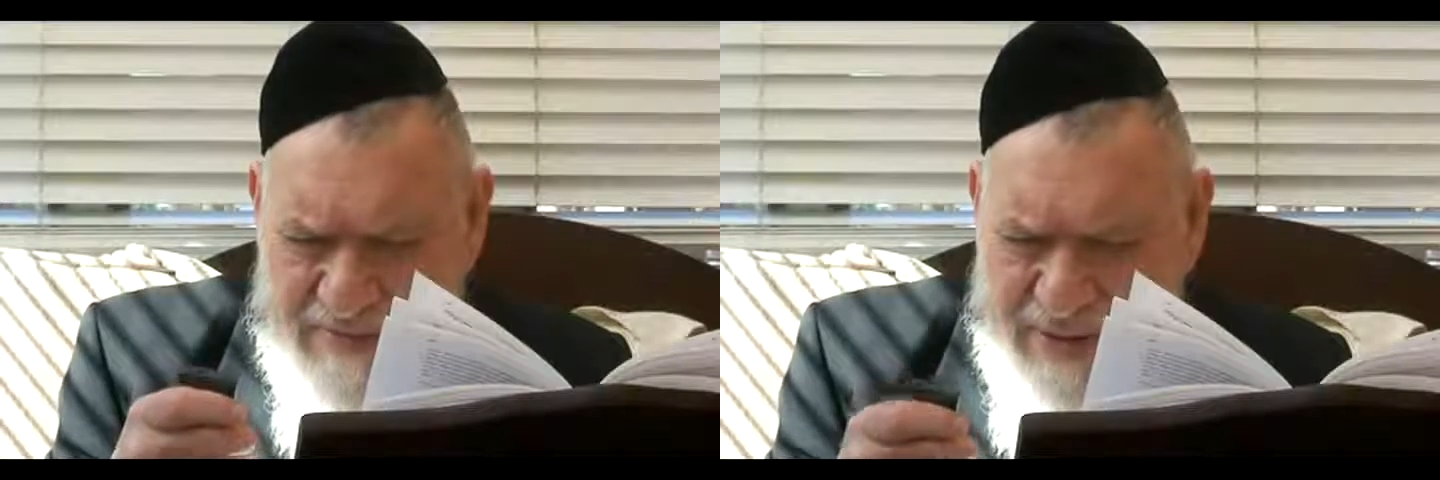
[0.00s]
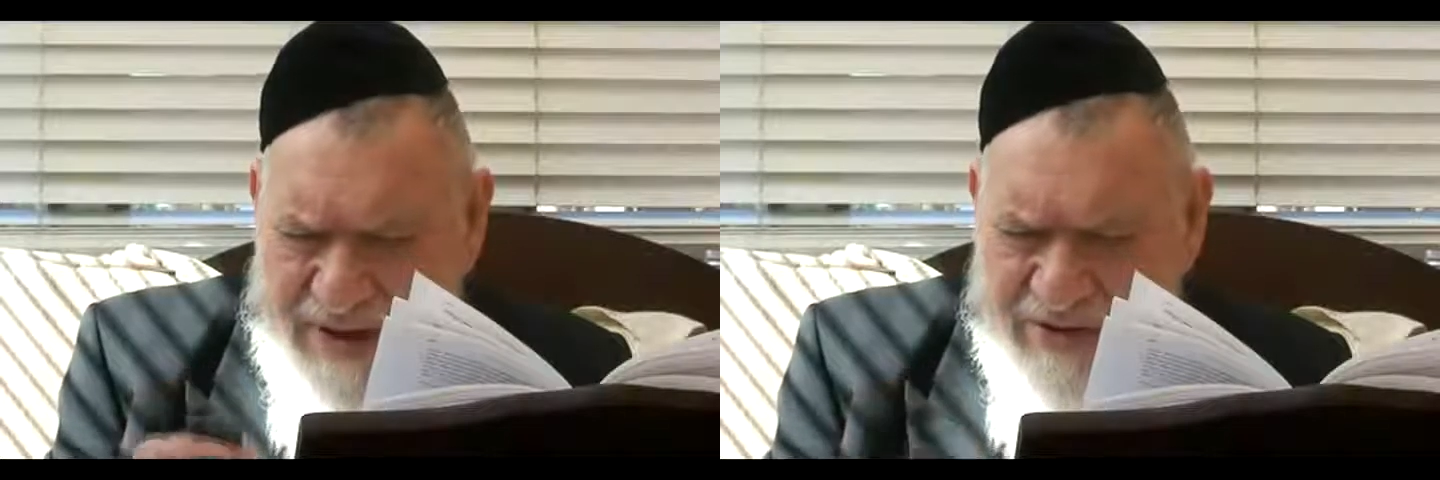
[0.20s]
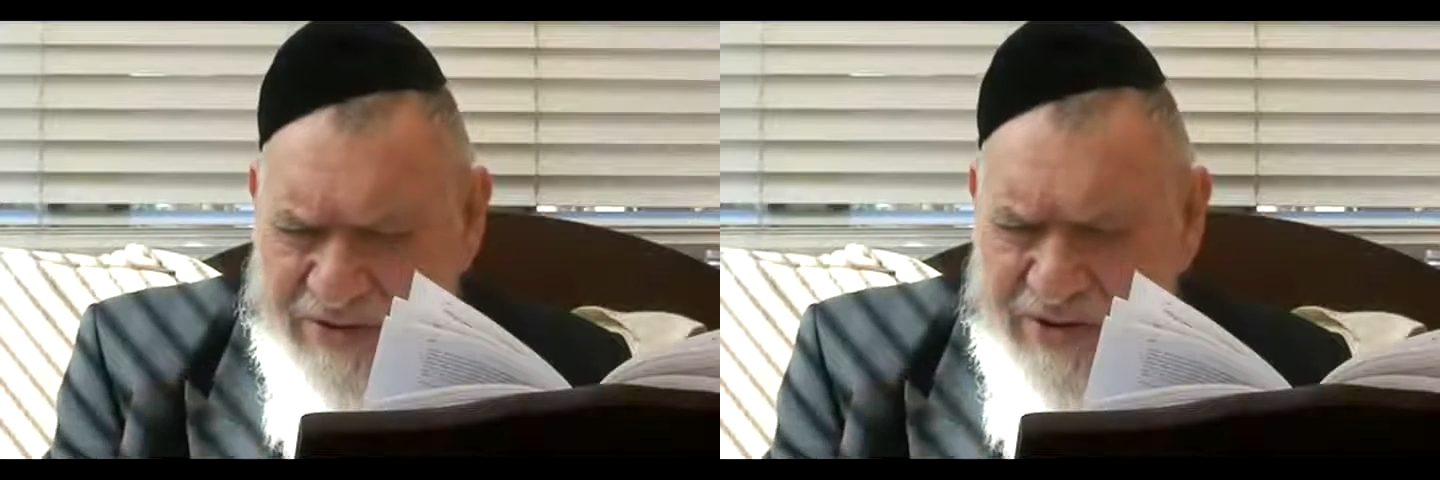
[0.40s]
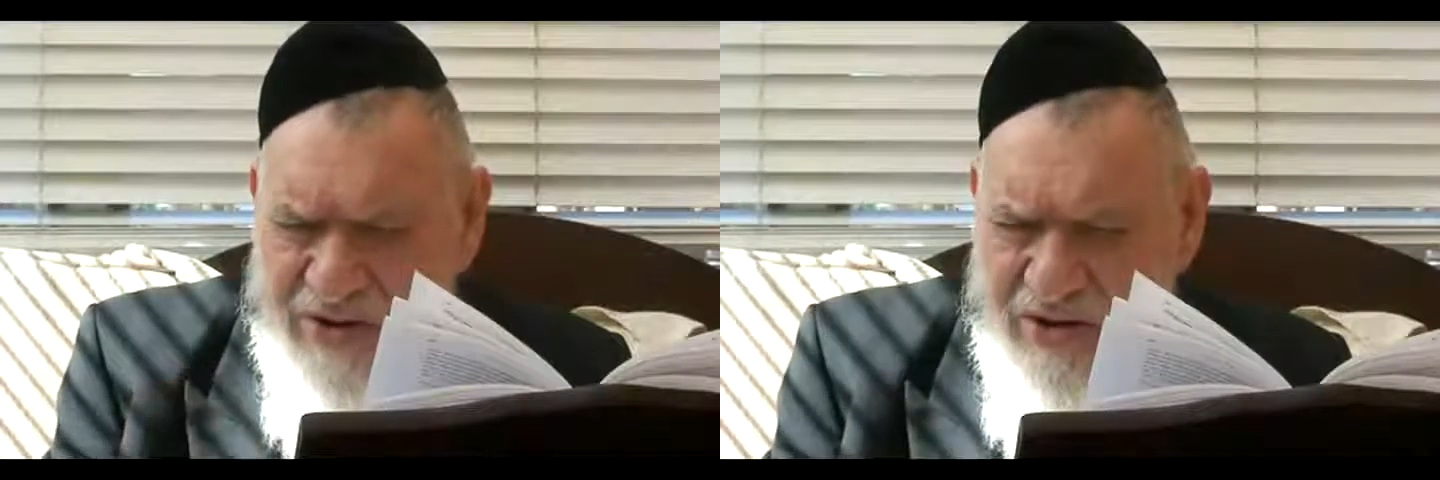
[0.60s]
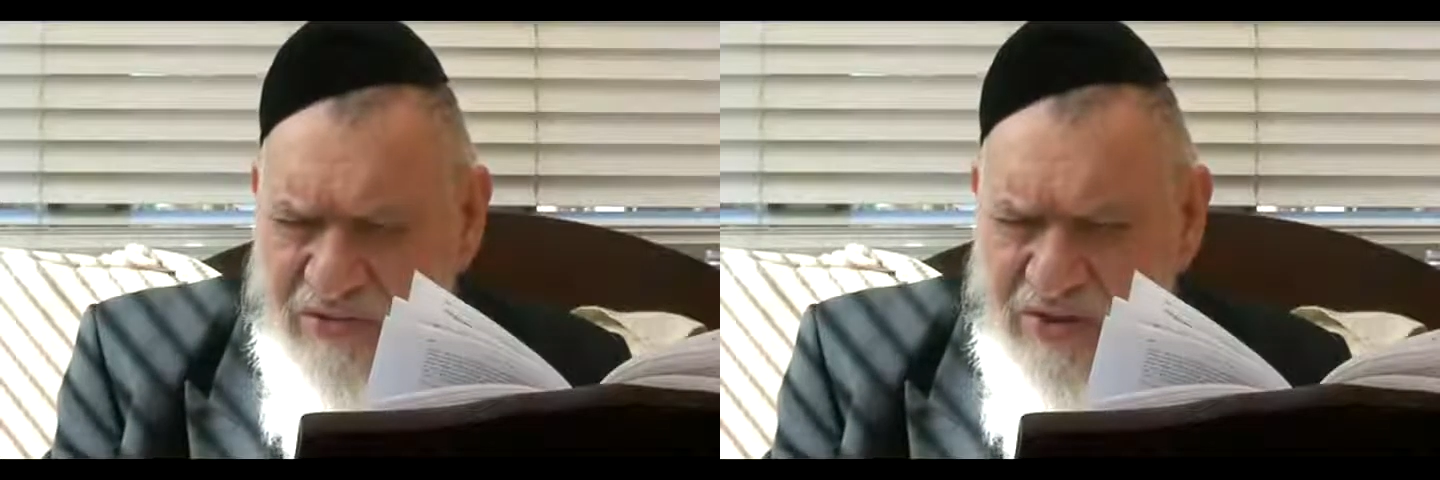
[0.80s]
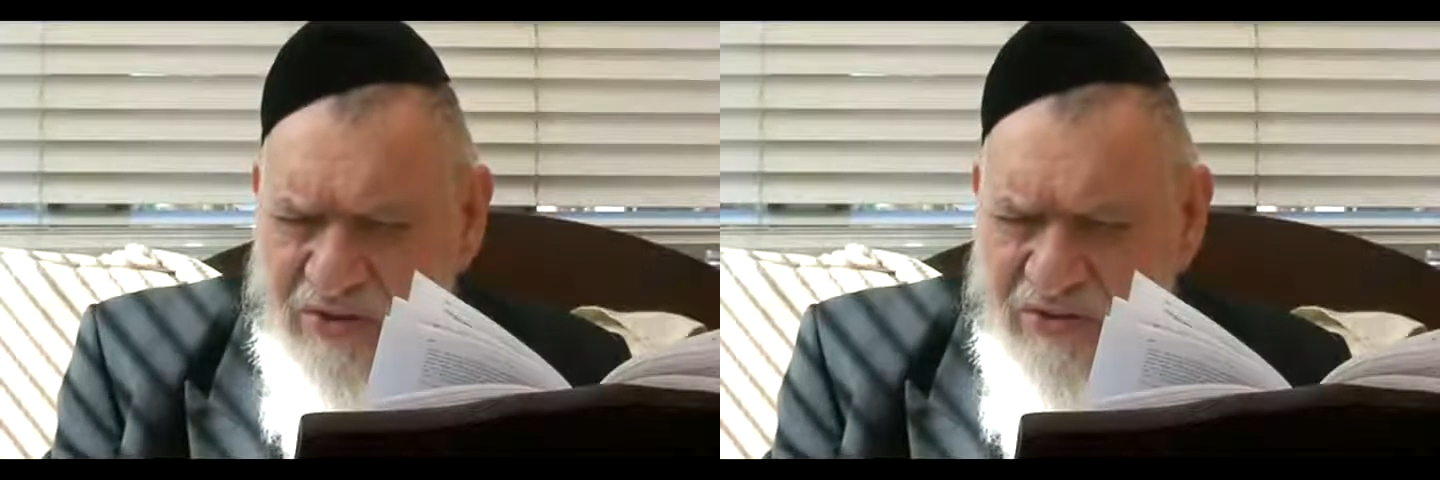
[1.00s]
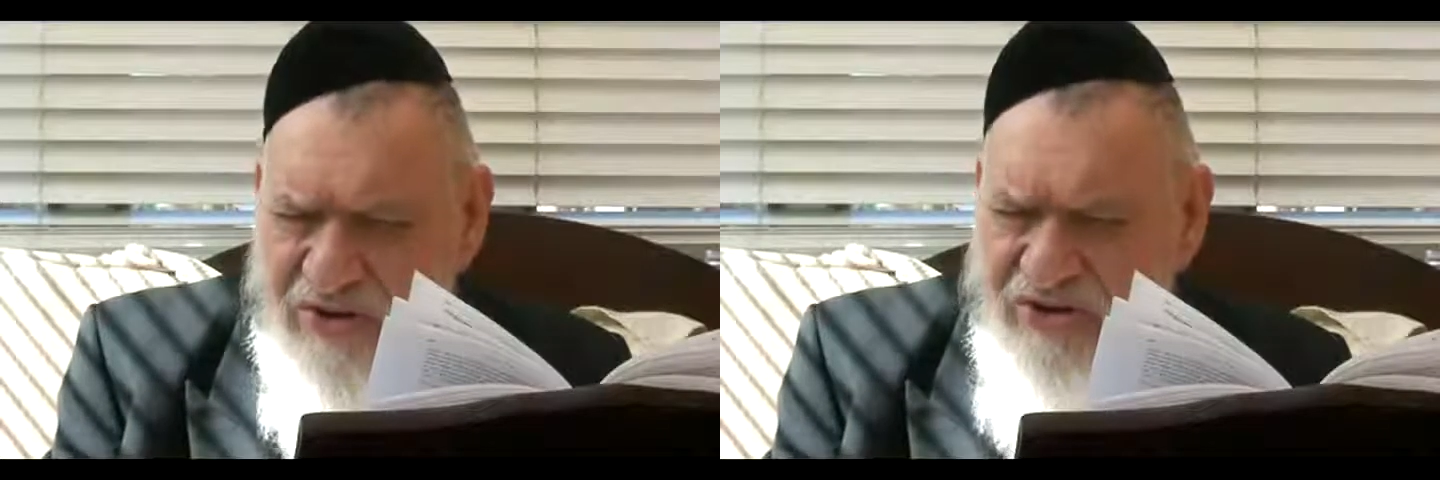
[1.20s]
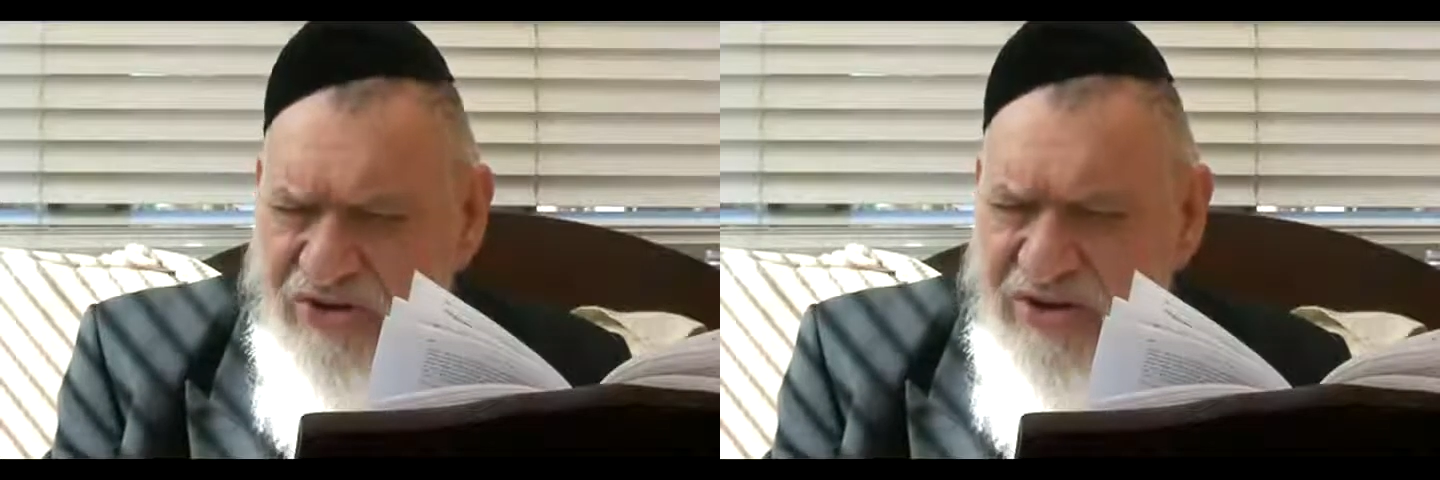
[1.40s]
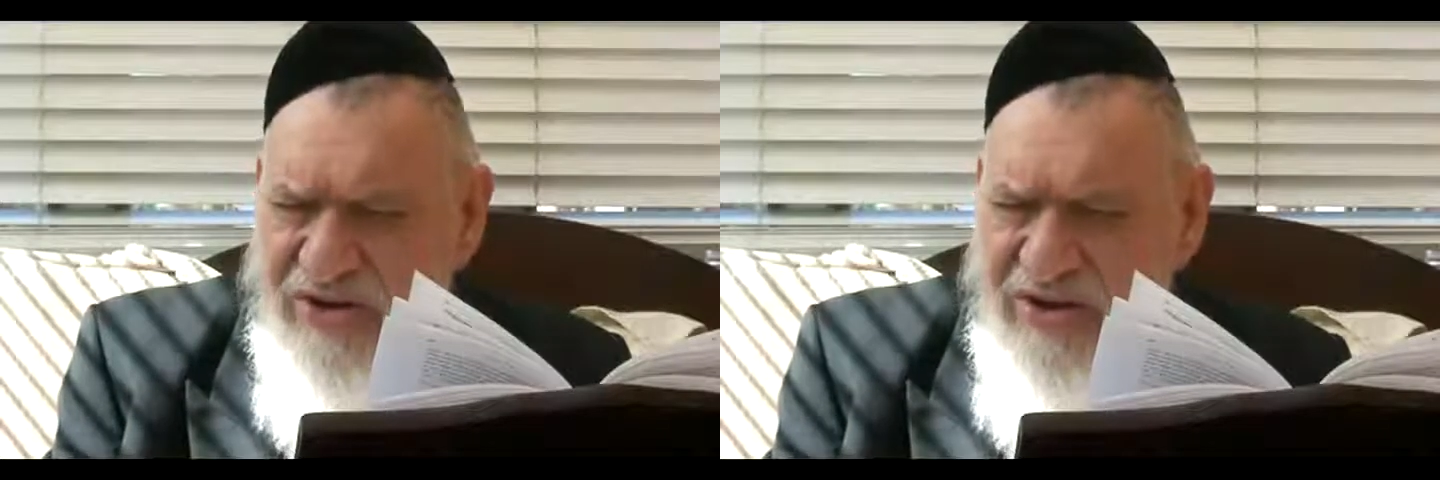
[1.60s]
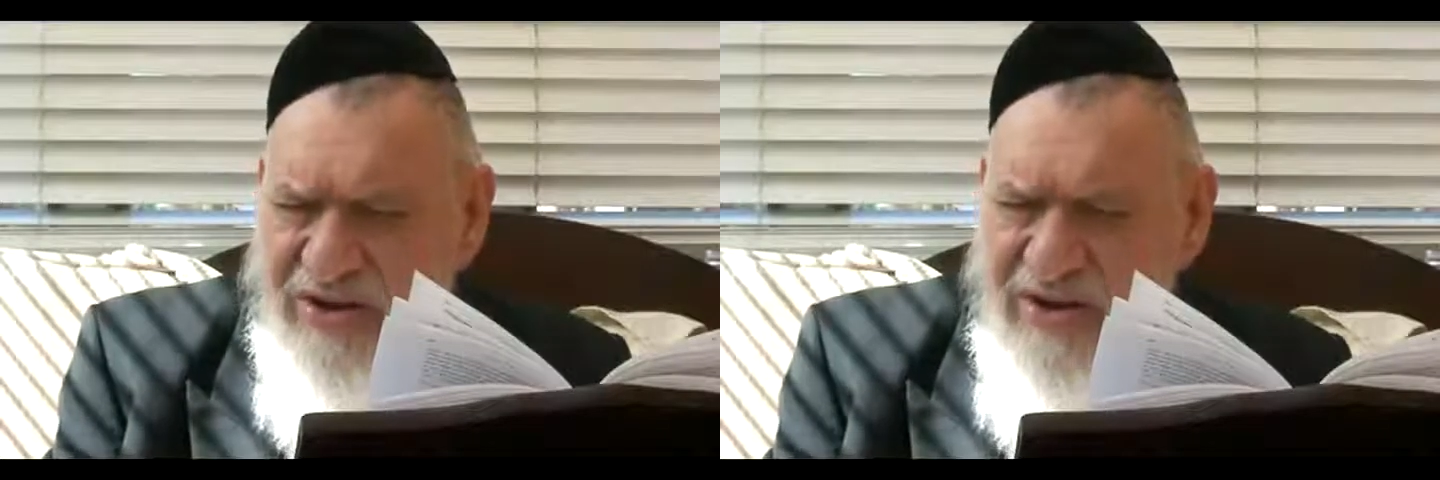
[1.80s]
modern Hamana
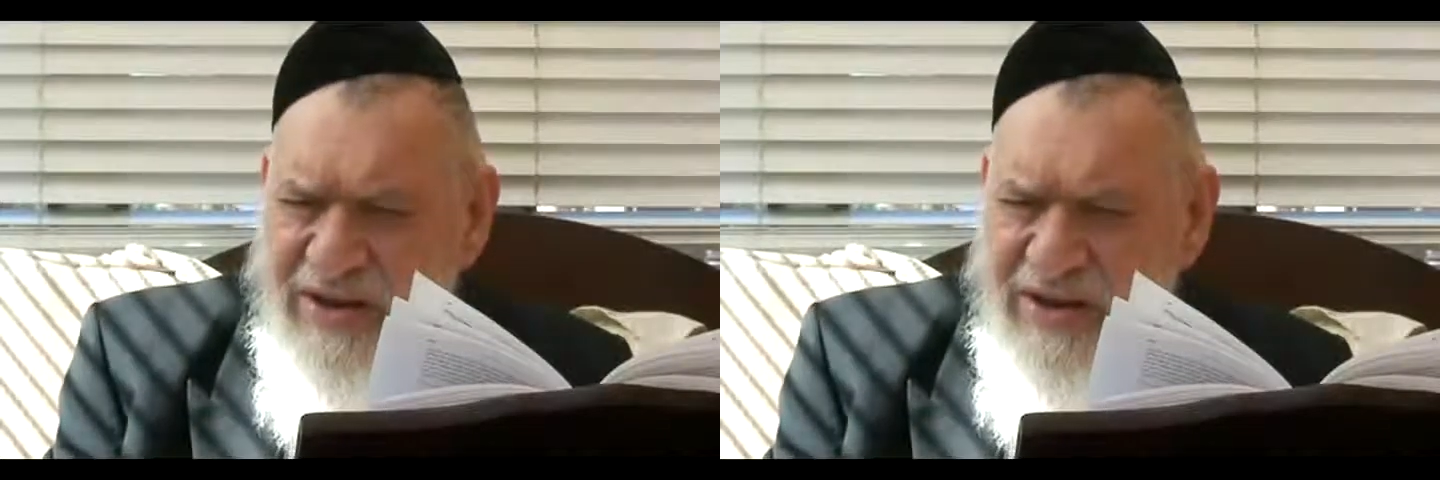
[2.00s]
Russia